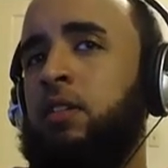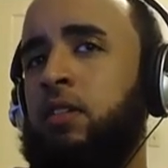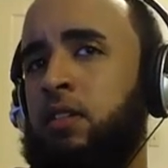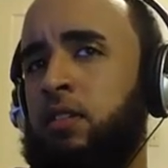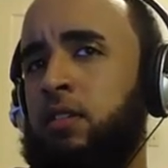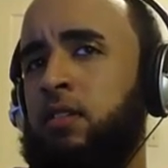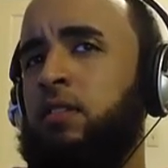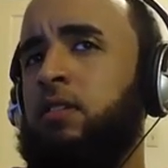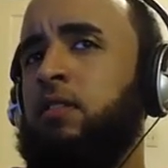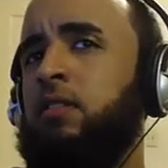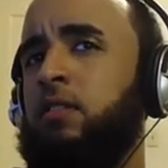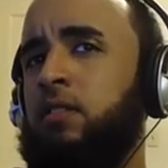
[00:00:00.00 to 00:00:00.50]

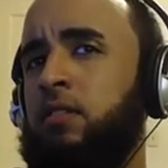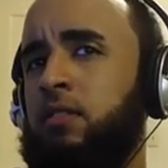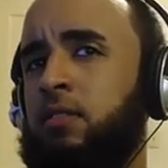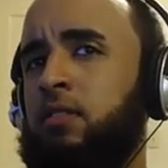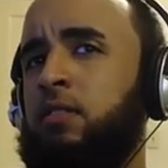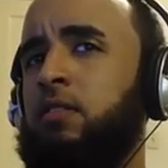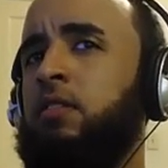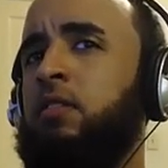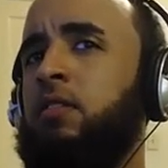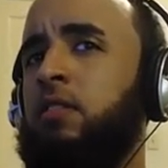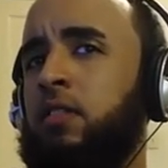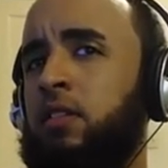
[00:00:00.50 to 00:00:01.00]
Space
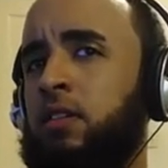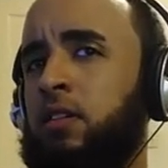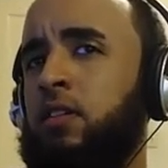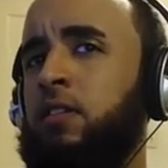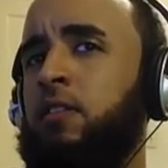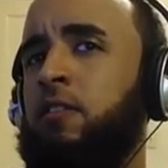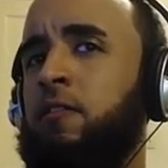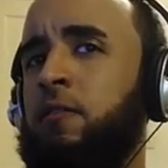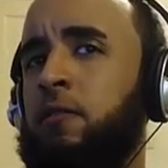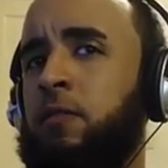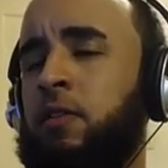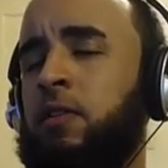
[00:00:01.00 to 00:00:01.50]
dog,
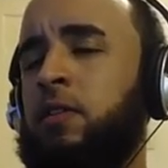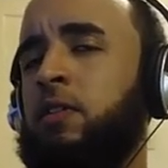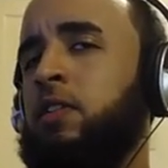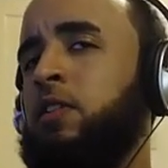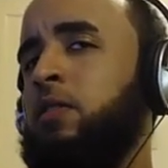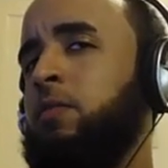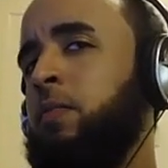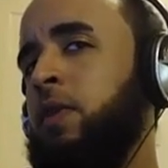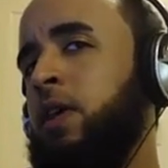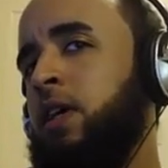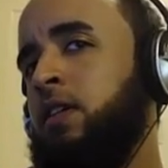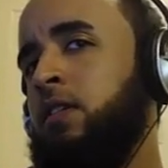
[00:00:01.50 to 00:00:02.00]

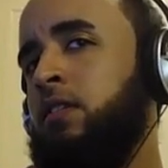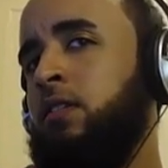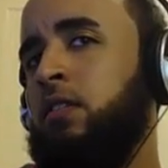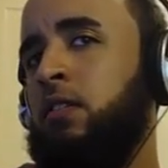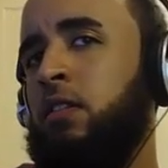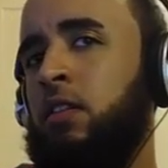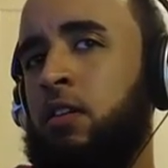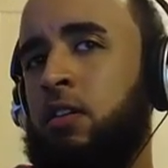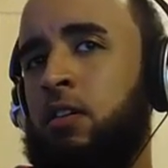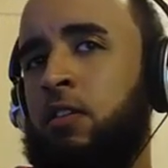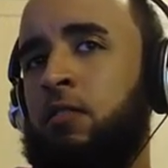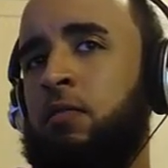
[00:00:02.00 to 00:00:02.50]

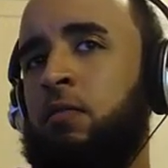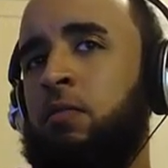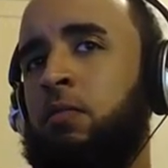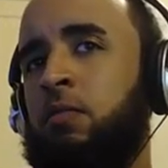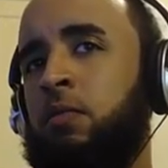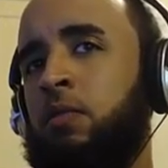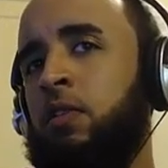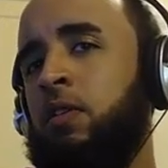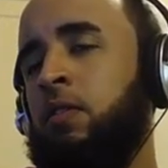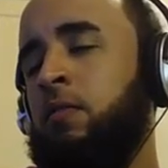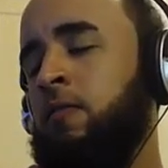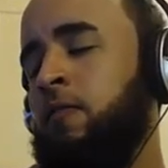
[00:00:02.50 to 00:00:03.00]
bro.
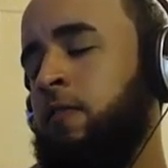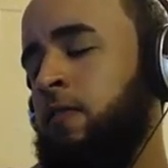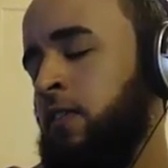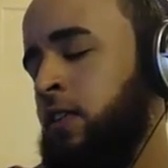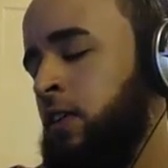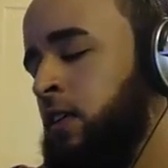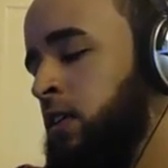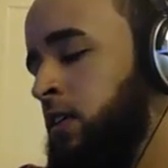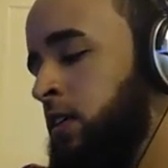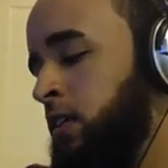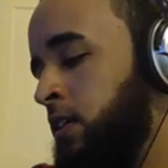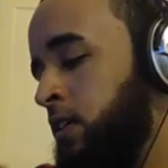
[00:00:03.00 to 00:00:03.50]
From
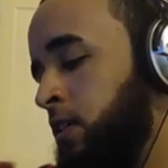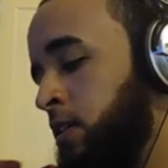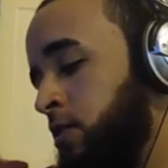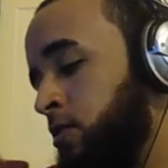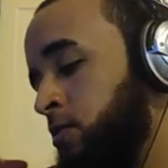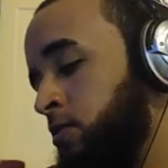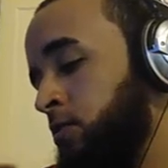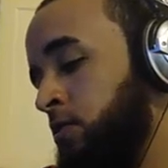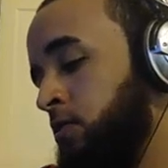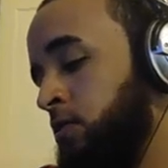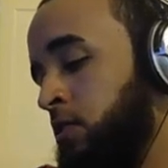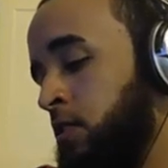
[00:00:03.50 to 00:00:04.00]
the doors
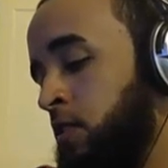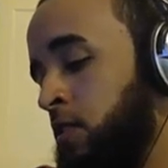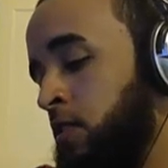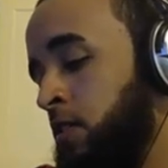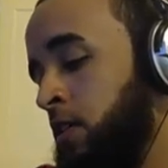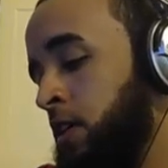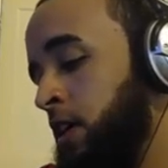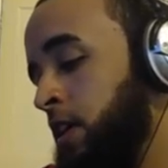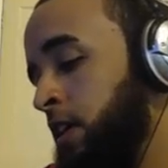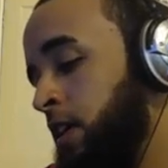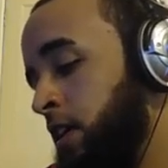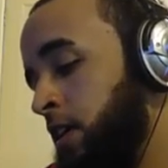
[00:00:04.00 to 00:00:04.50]

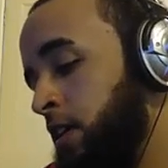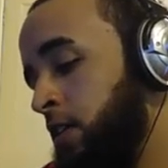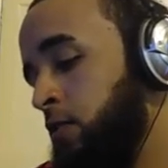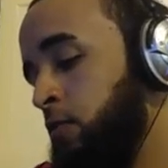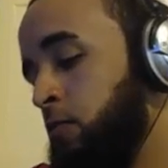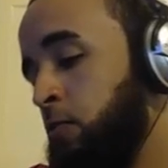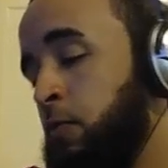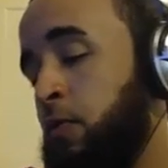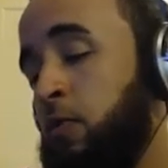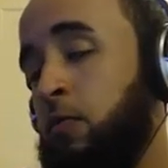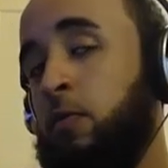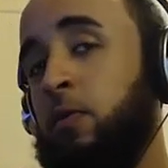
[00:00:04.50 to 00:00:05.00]
up,
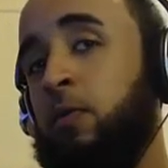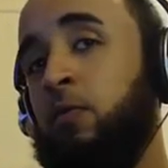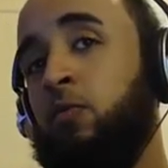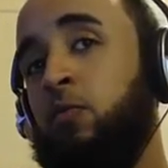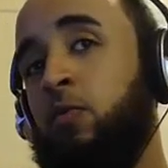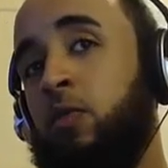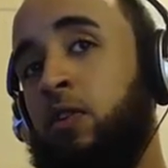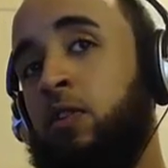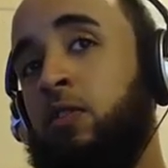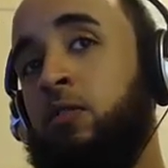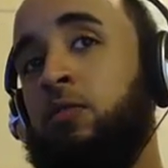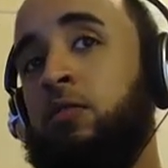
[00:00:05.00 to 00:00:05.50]
where we
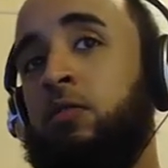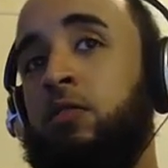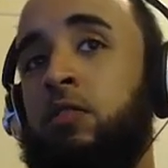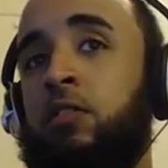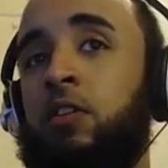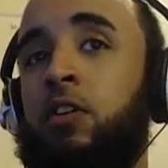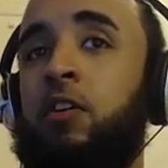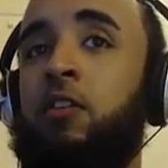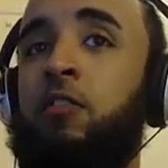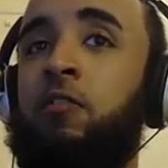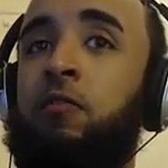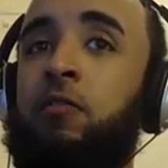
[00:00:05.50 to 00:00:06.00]
goes
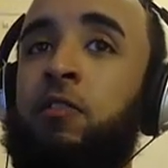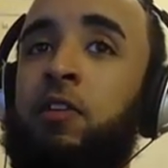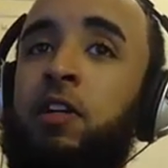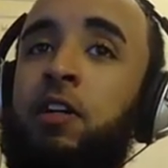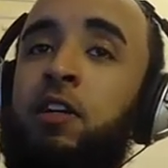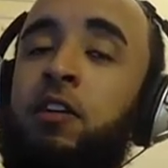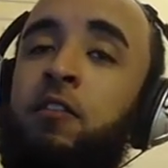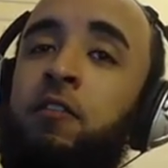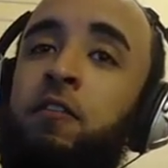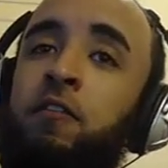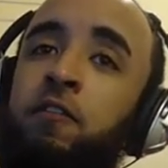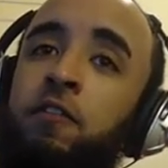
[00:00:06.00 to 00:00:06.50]
up,
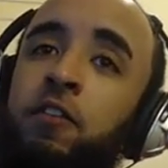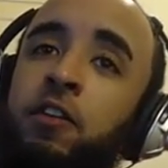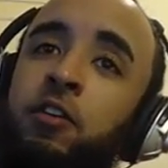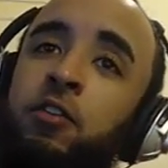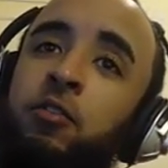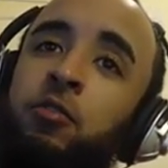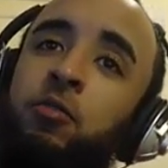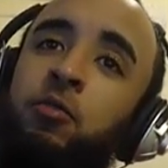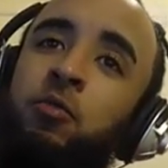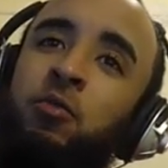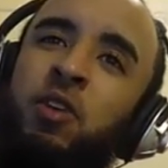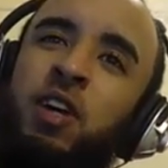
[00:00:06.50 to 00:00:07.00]
nigga, from
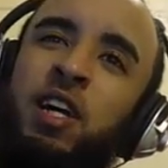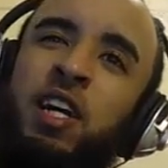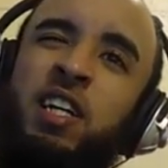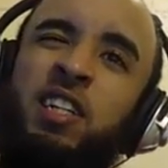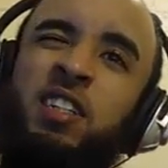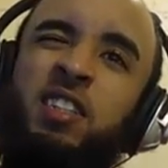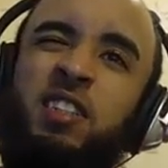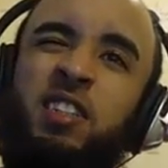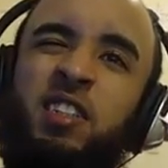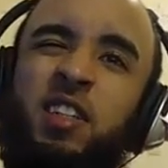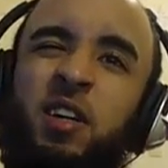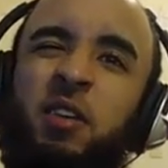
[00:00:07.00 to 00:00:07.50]
the
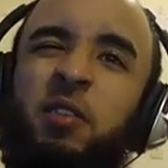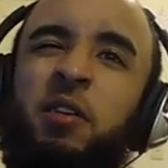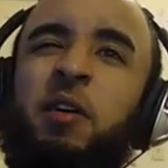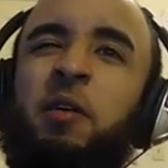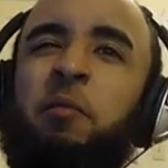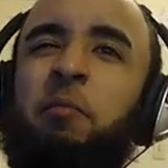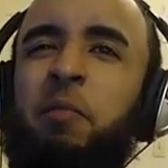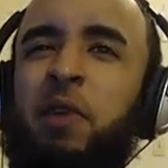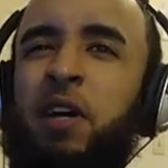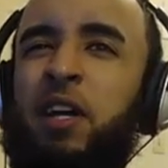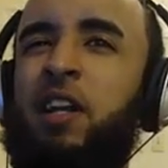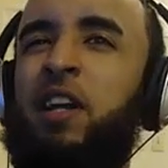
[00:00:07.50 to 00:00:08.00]
raise up.
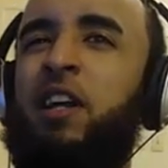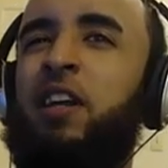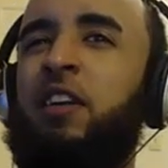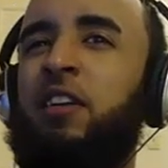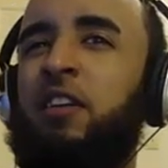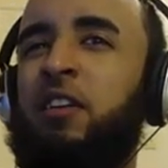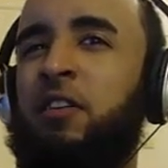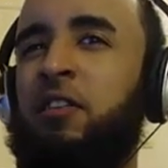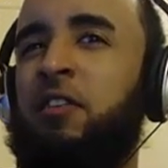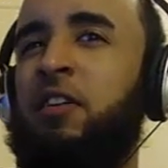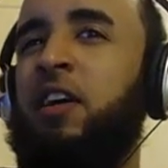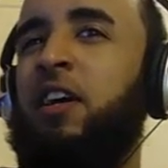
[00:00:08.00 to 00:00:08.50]
Man, I
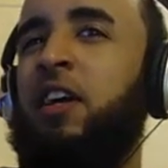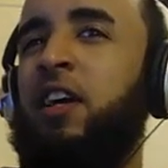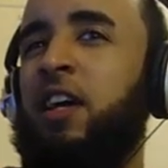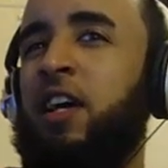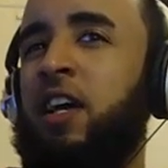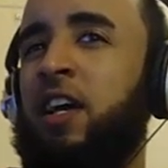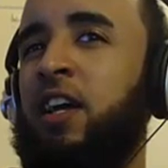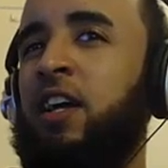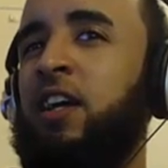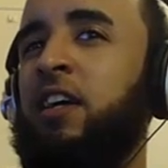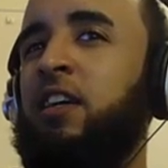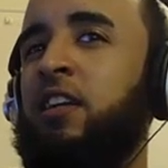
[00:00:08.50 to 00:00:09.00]
know they
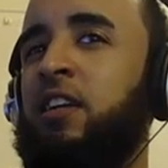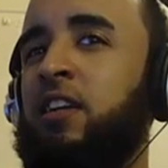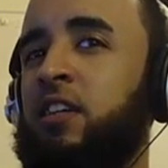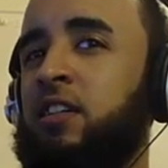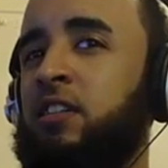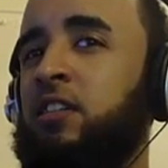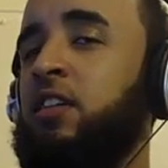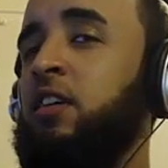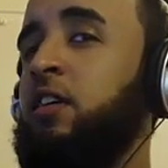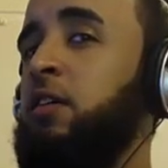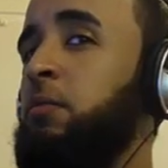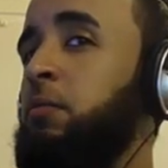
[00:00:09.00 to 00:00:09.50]
hate us,
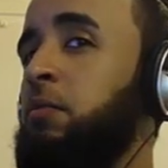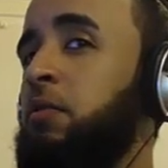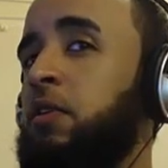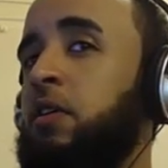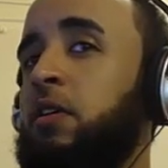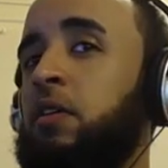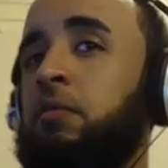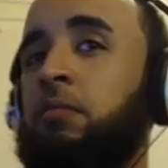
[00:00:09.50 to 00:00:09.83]
bro.